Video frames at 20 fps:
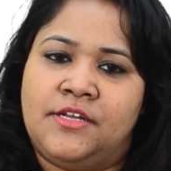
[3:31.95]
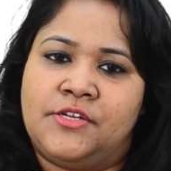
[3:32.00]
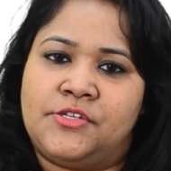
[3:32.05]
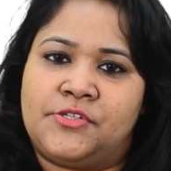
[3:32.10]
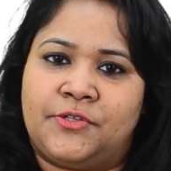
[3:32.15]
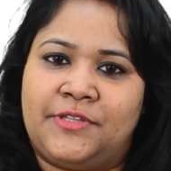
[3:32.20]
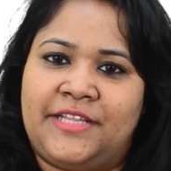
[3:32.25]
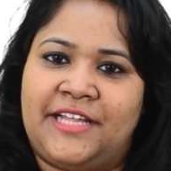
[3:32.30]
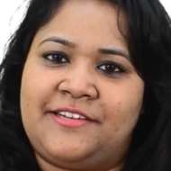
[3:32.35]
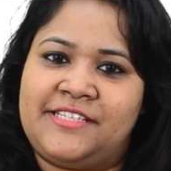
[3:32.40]

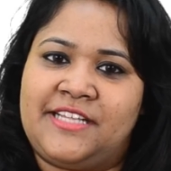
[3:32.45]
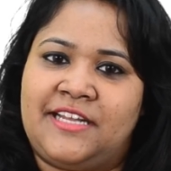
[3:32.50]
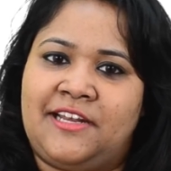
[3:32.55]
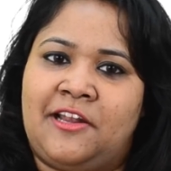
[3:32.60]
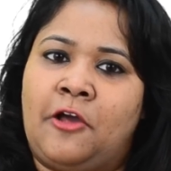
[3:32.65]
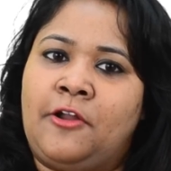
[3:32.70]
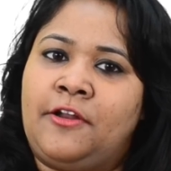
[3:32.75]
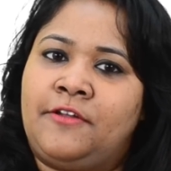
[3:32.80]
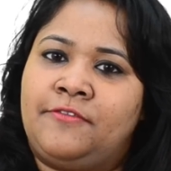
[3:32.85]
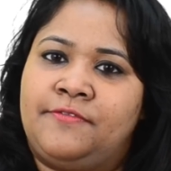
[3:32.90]
So there is a
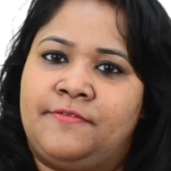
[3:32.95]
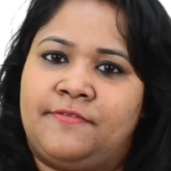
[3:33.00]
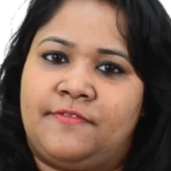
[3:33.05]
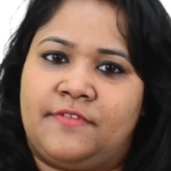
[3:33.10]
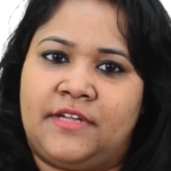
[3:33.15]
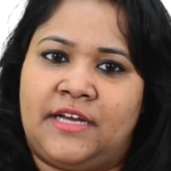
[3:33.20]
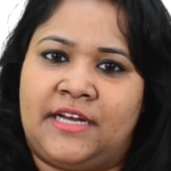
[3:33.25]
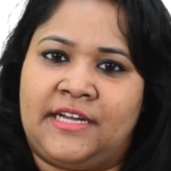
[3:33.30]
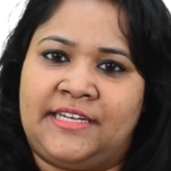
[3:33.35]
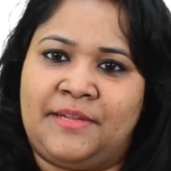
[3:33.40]
lot of
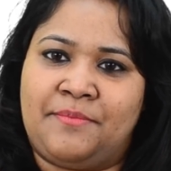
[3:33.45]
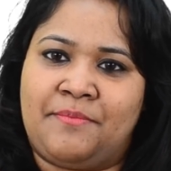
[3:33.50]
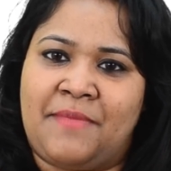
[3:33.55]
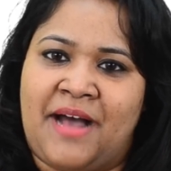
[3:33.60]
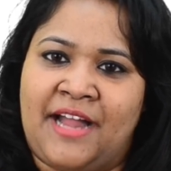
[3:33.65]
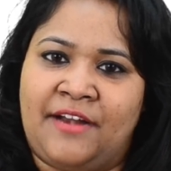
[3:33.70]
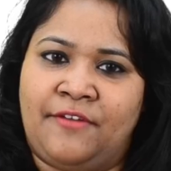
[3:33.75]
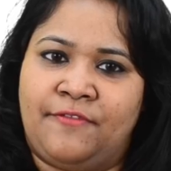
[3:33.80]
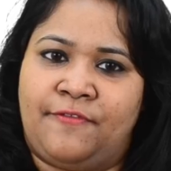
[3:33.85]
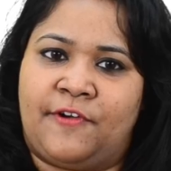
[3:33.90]
uh,
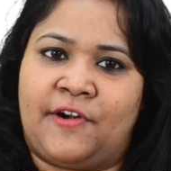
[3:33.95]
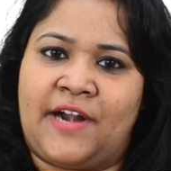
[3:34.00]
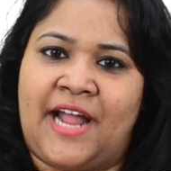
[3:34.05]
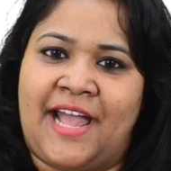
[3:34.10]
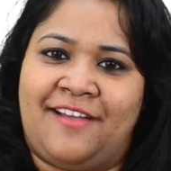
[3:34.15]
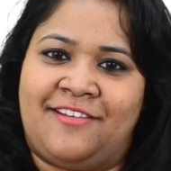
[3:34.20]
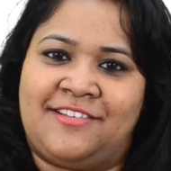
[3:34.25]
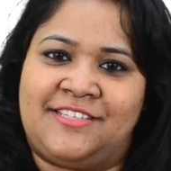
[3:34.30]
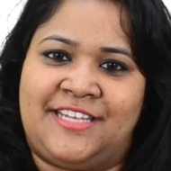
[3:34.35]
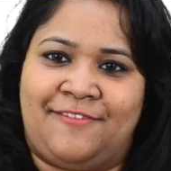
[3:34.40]
demand for
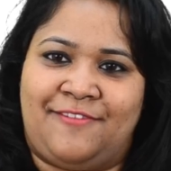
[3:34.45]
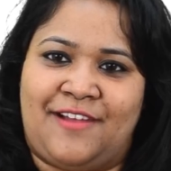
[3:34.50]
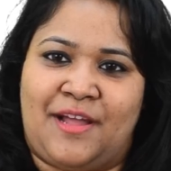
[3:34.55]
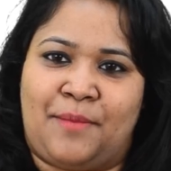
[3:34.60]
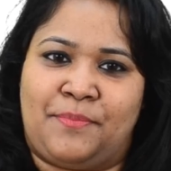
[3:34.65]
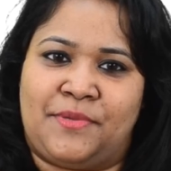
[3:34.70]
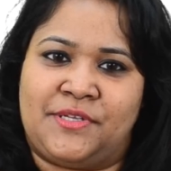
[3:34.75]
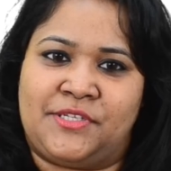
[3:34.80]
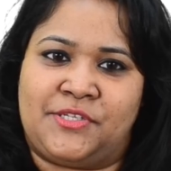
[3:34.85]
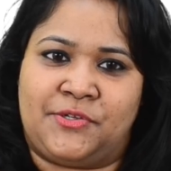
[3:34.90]
iOS
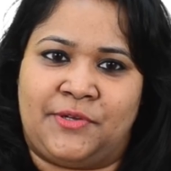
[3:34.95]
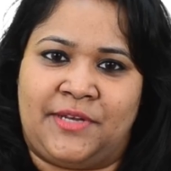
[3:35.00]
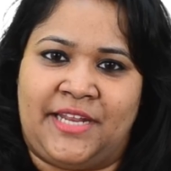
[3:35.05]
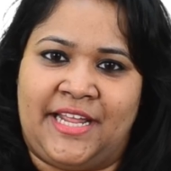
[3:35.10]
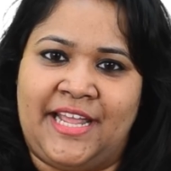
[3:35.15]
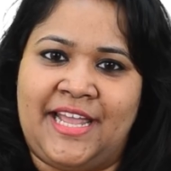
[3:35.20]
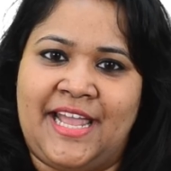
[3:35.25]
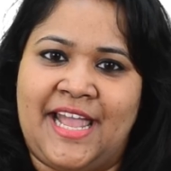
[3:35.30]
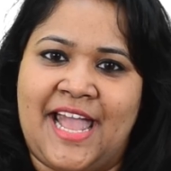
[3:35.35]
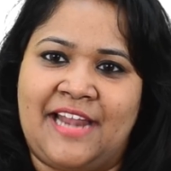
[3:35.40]
developers
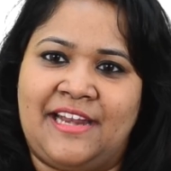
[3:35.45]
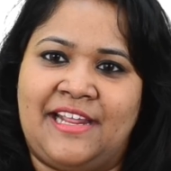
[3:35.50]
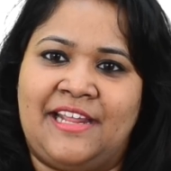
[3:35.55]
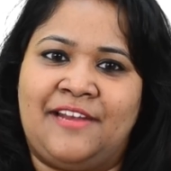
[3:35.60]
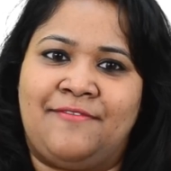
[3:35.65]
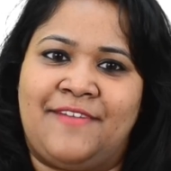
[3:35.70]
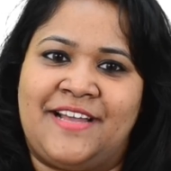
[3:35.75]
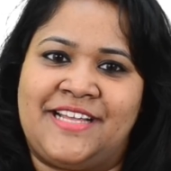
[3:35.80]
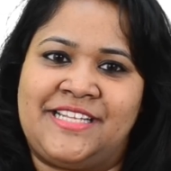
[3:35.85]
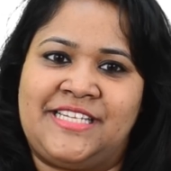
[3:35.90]
today and
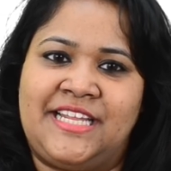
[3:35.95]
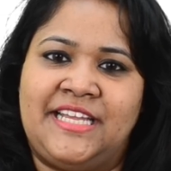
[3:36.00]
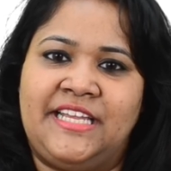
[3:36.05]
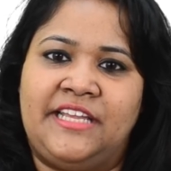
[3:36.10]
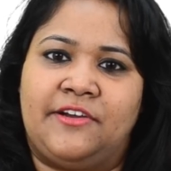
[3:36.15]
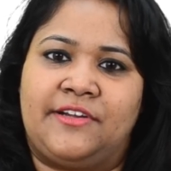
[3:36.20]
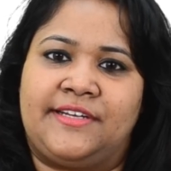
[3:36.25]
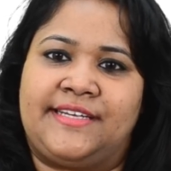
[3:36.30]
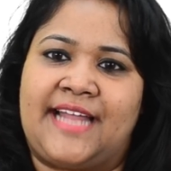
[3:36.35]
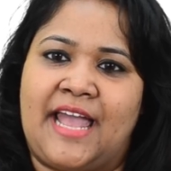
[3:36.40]
investing
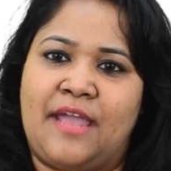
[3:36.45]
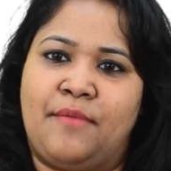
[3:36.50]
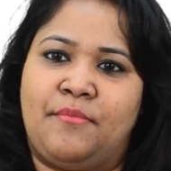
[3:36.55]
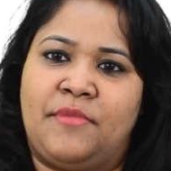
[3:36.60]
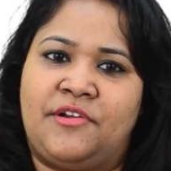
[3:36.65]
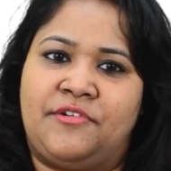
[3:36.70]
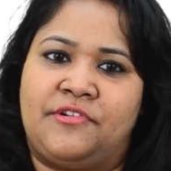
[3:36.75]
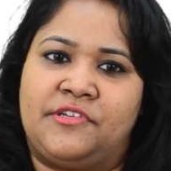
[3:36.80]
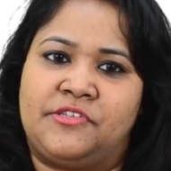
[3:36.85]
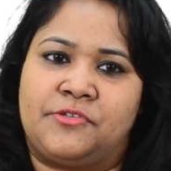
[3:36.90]
your
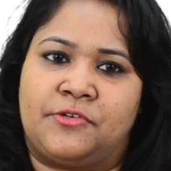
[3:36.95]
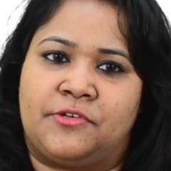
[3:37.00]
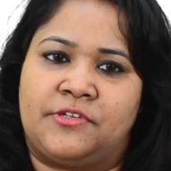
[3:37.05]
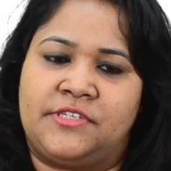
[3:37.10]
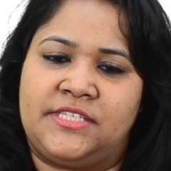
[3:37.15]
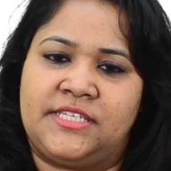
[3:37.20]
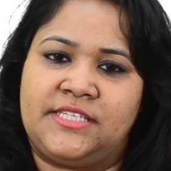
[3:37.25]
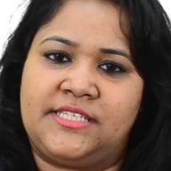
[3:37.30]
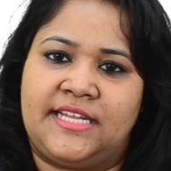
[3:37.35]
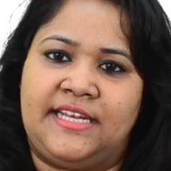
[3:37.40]
time and
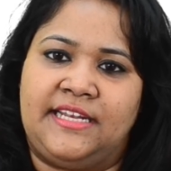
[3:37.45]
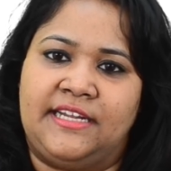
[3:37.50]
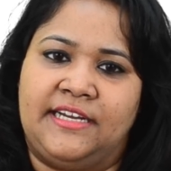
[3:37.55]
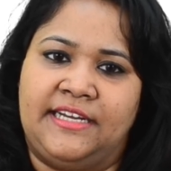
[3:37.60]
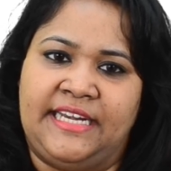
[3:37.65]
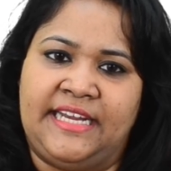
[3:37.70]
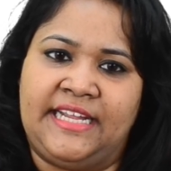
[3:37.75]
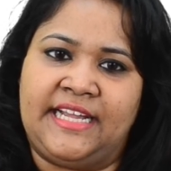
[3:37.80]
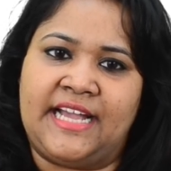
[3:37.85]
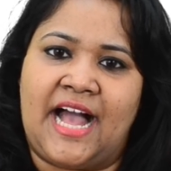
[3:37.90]
resources in
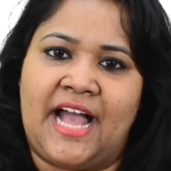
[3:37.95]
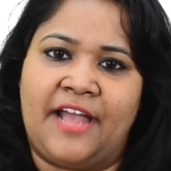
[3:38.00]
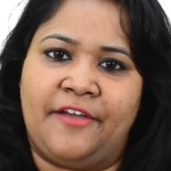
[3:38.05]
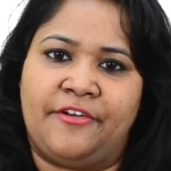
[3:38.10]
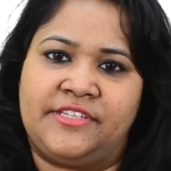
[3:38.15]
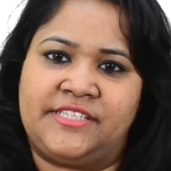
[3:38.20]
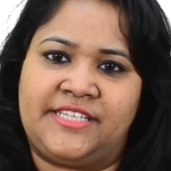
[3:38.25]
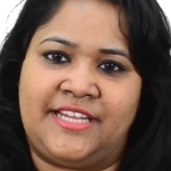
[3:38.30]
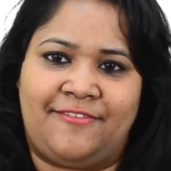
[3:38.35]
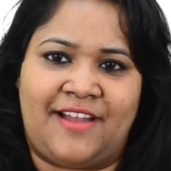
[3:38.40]
learning
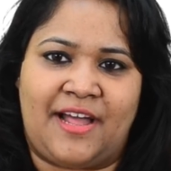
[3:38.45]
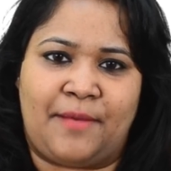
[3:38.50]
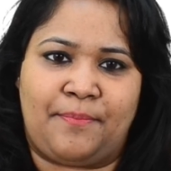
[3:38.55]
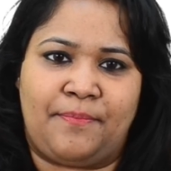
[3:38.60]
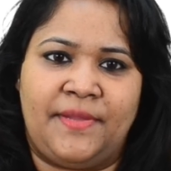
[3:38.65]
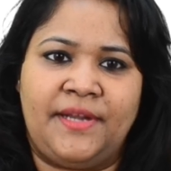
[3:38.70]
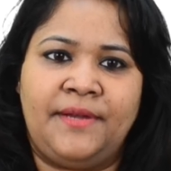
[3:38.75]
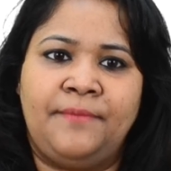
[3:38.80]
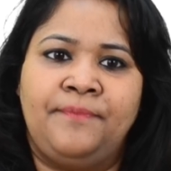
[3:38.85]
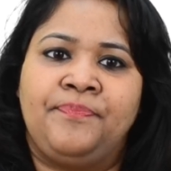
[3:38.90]
iOS
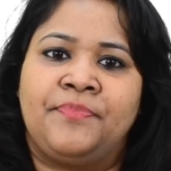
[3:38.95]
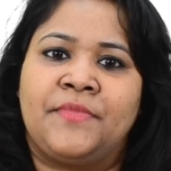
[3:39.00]
development